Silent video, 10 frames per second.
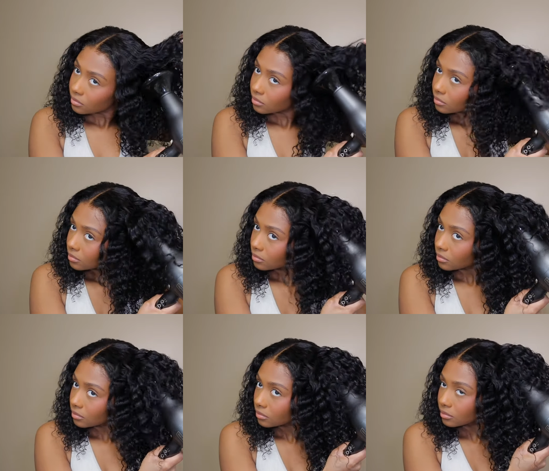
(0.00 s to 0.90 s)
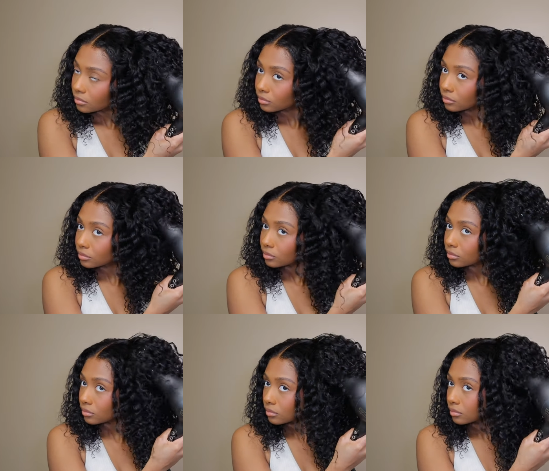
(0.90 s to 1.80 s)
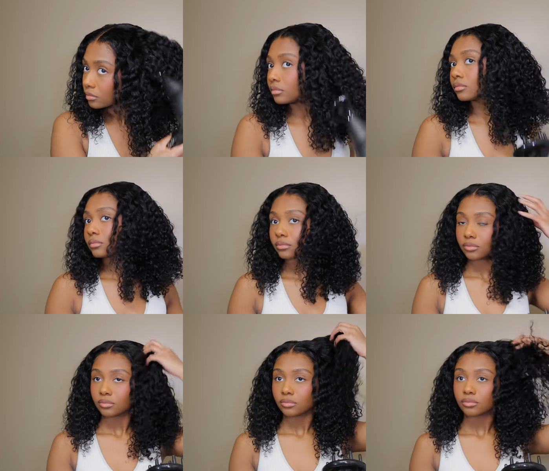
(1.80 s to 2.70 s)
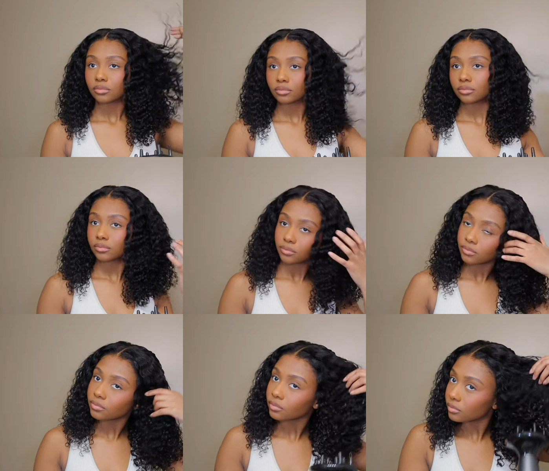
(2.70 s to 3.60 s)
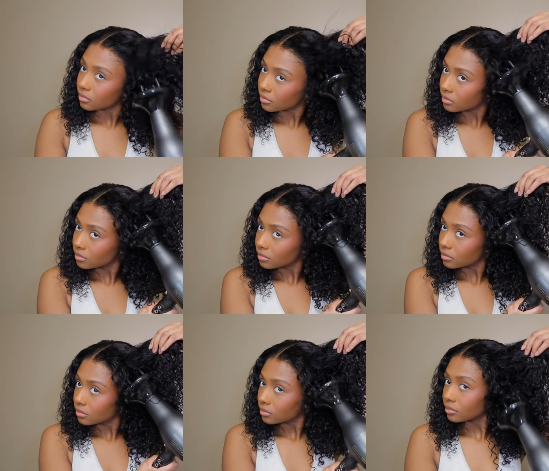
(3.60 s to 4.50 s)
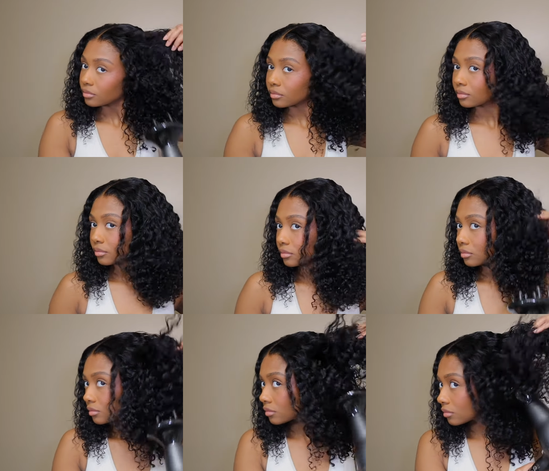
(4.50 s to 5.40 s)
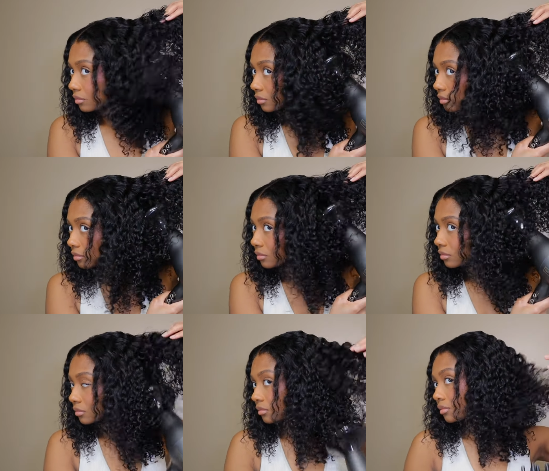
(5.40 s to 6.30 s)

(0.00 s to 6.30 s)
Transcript: [no speech]